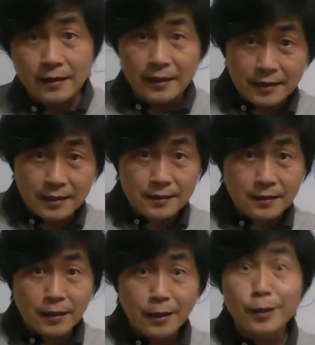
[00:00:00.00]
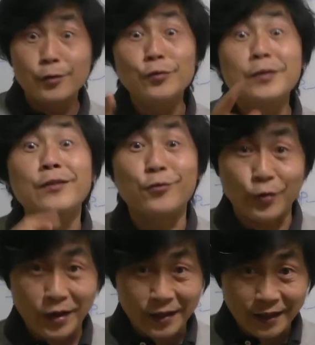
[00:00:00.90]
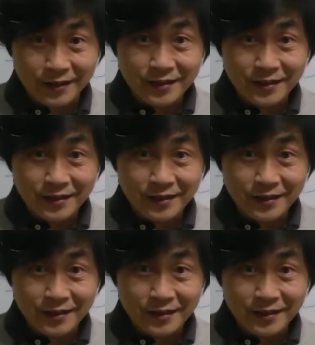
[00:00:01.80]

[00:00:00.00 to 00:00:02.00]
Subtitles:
Like this, you need training.